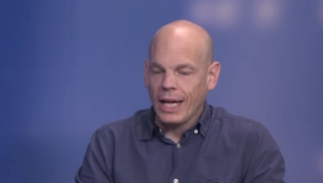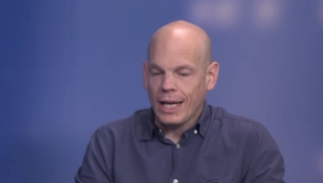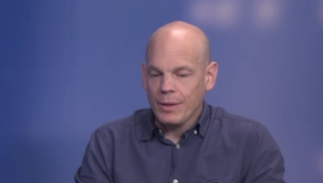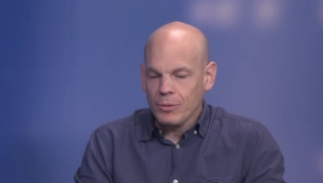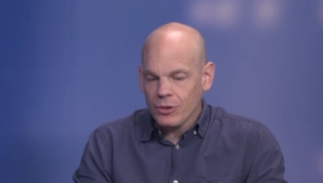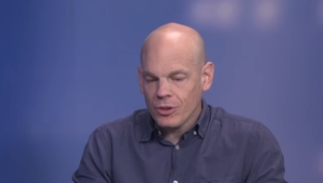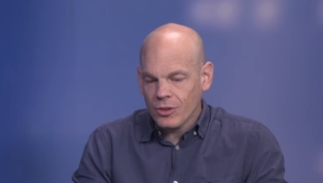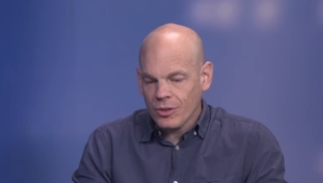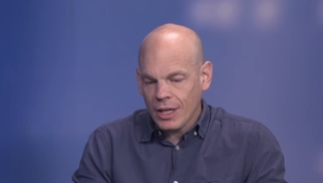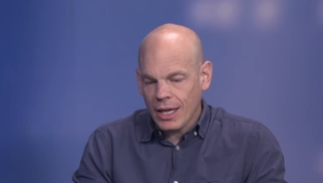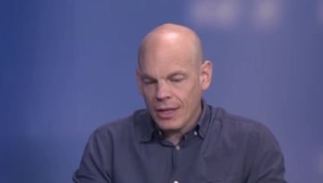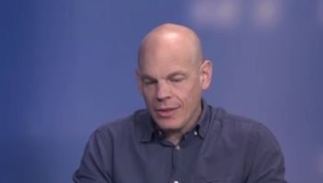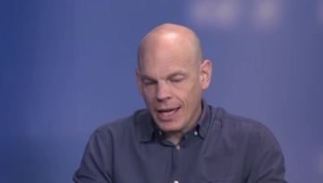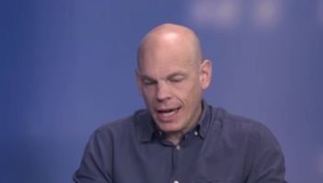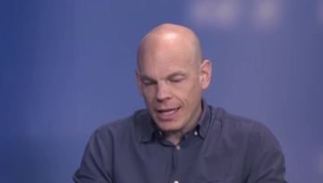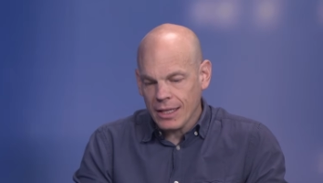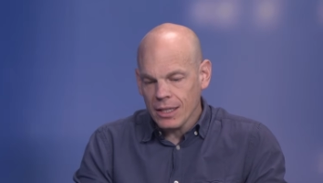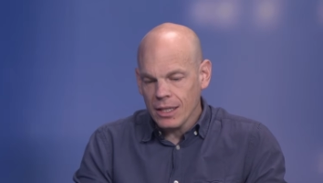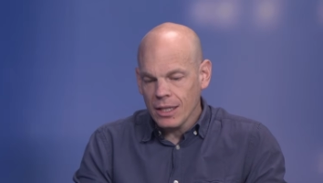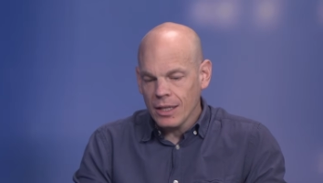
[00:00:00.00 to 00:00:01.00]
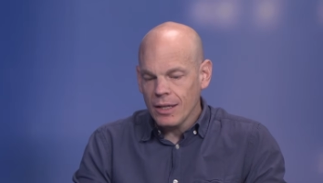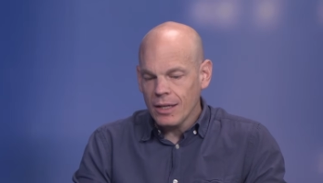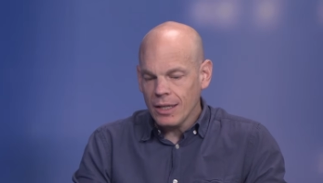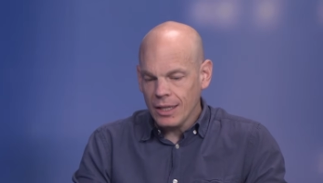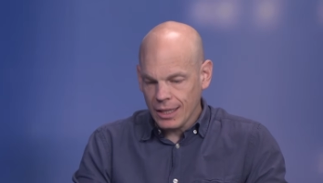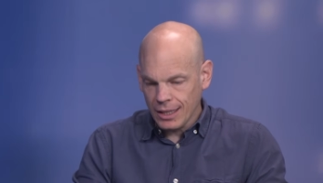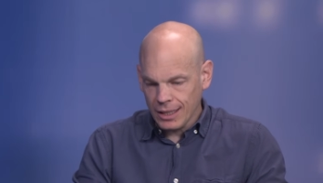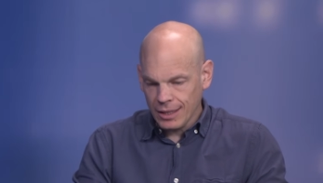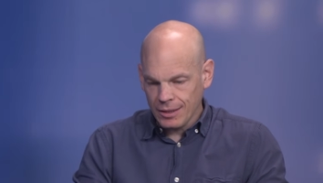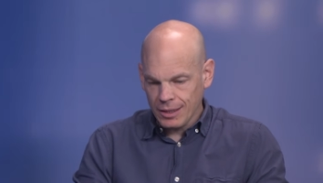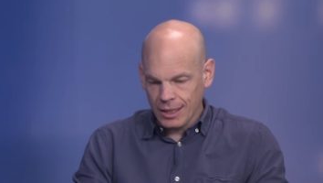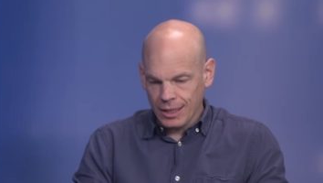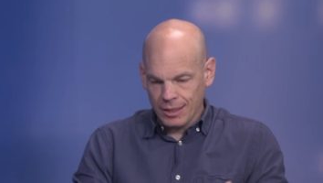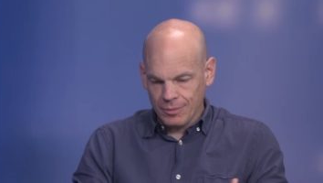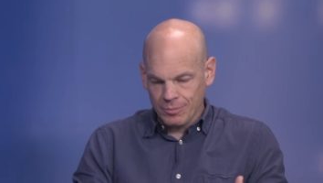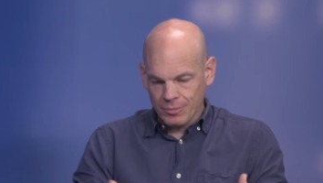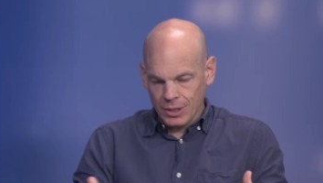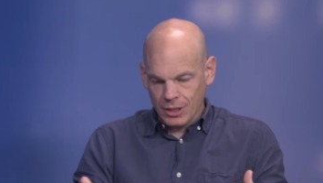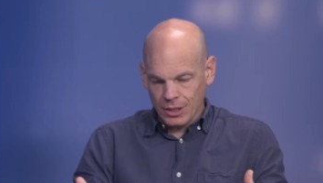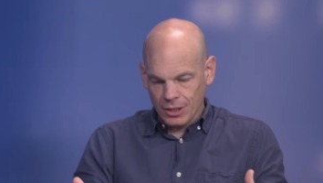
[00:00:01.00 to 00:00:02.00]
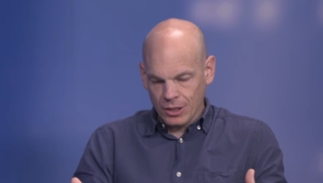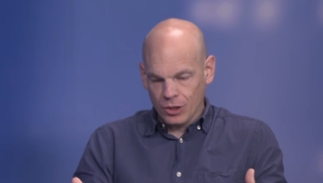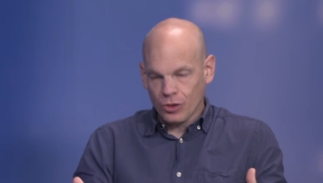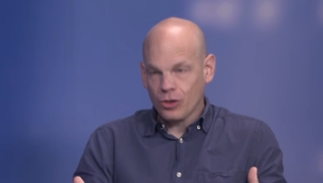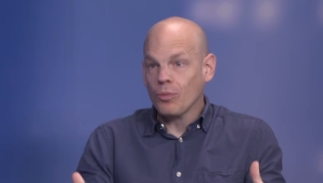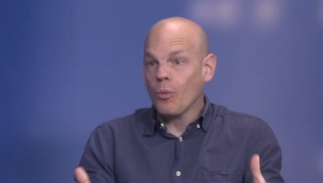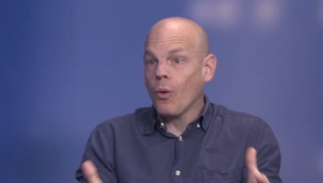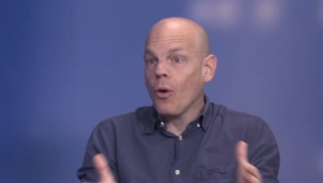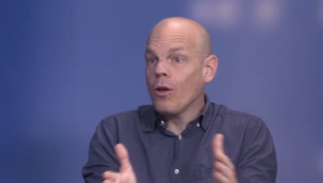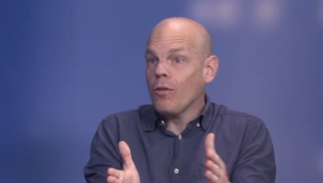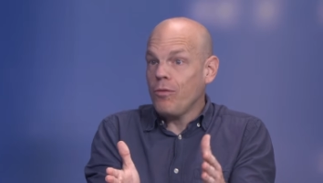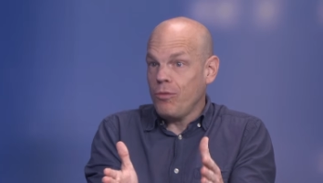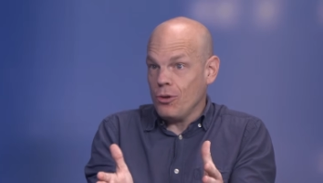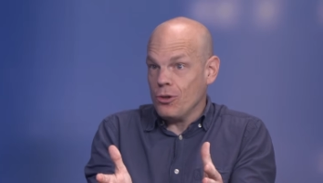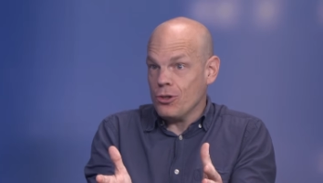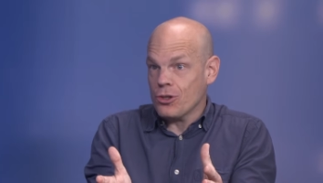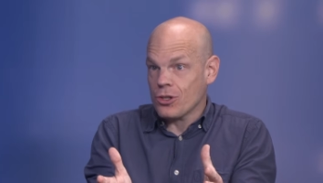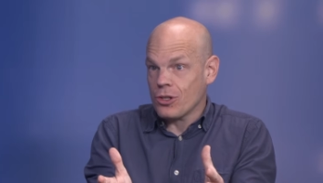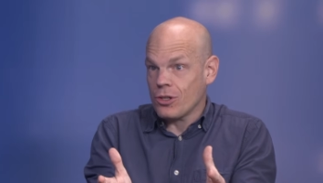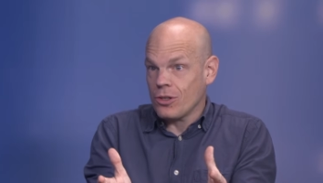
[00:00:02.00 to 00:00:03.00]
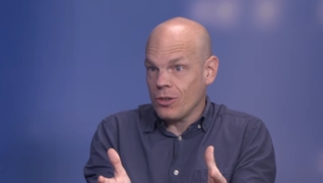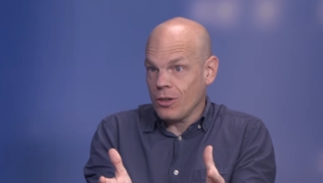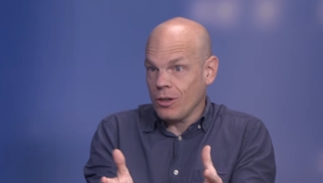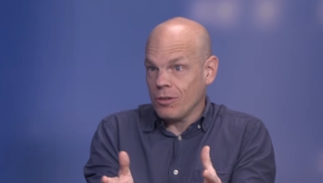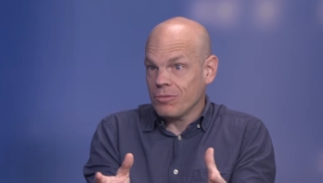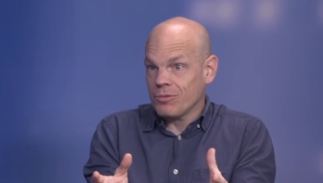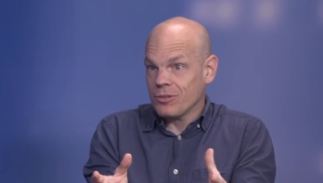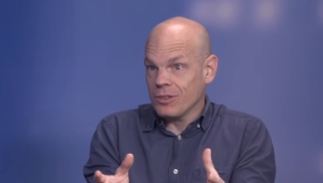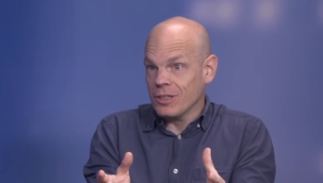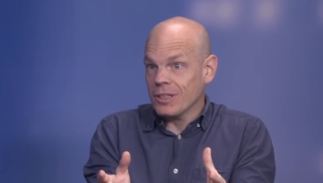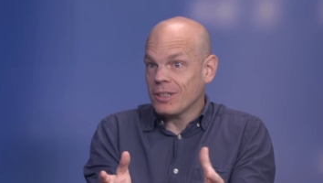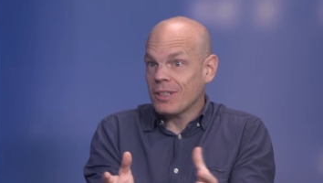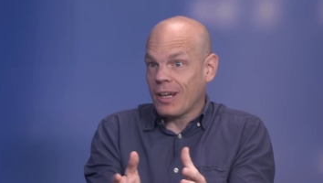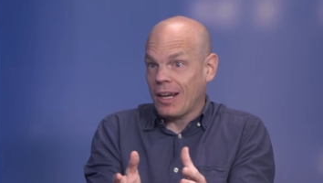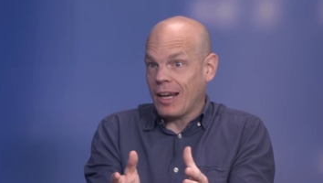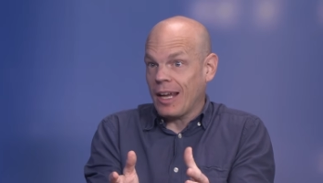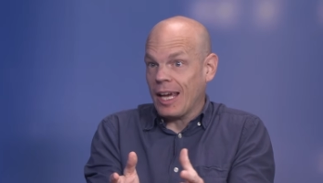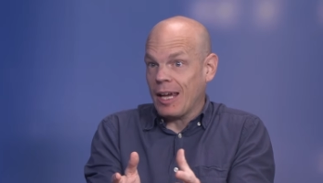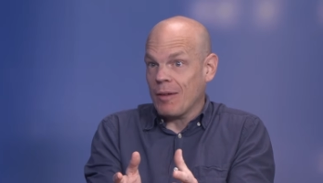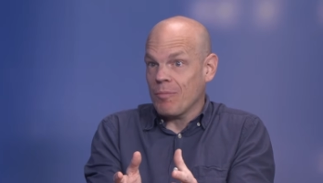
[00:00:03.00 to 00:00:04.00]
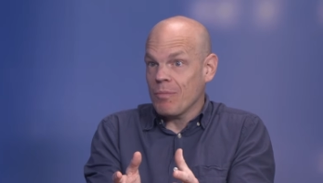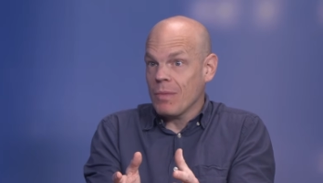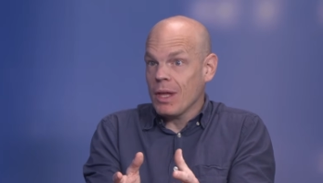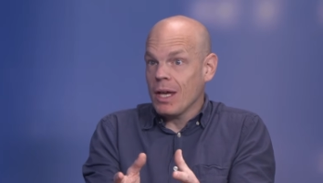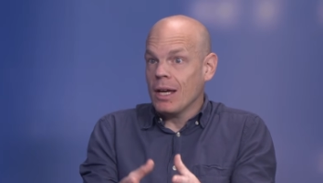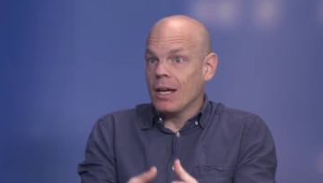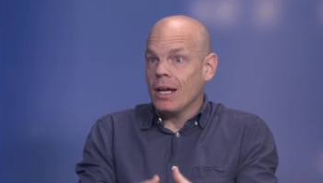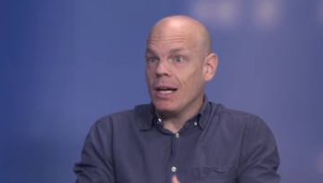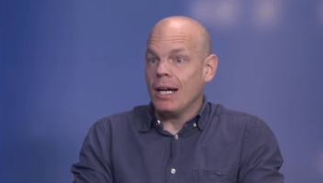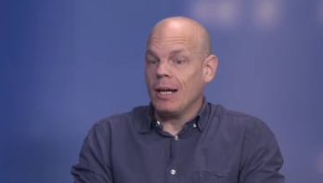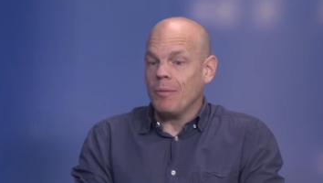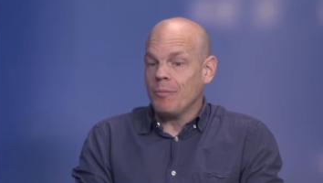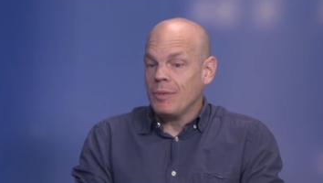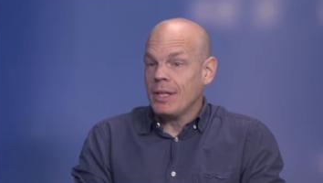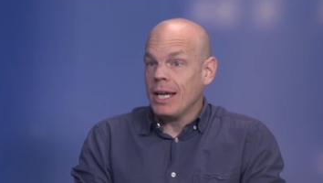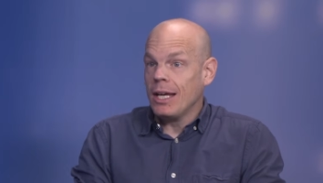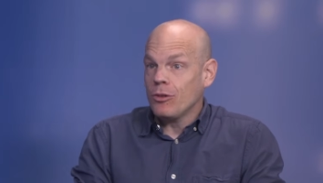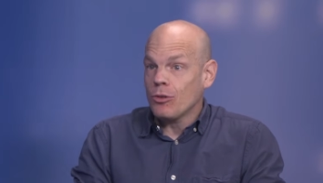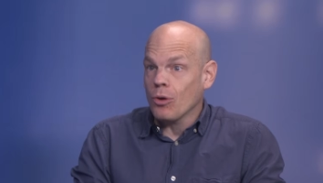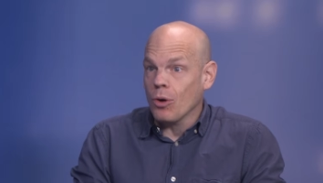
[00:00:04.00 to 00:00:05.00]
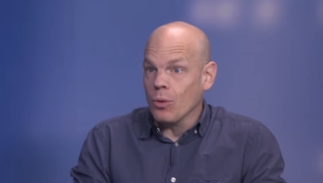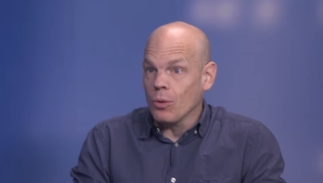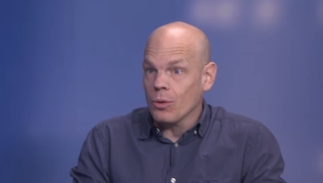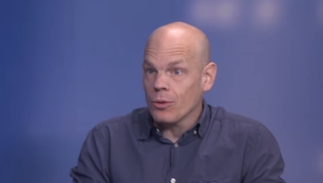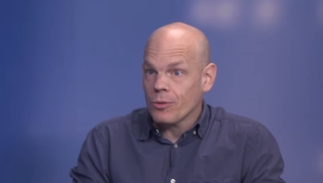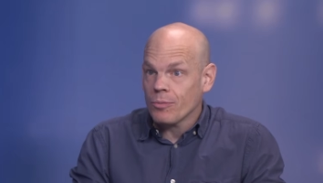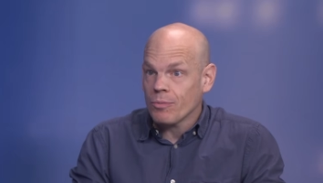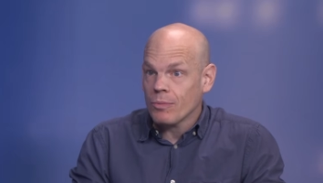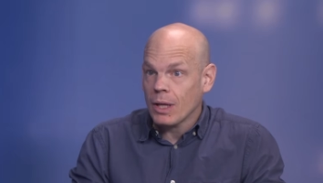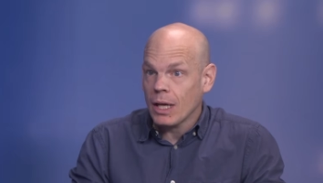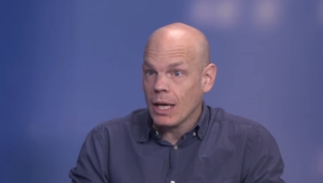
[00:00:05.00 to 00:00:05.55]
I would say that a small version of the claim does hold.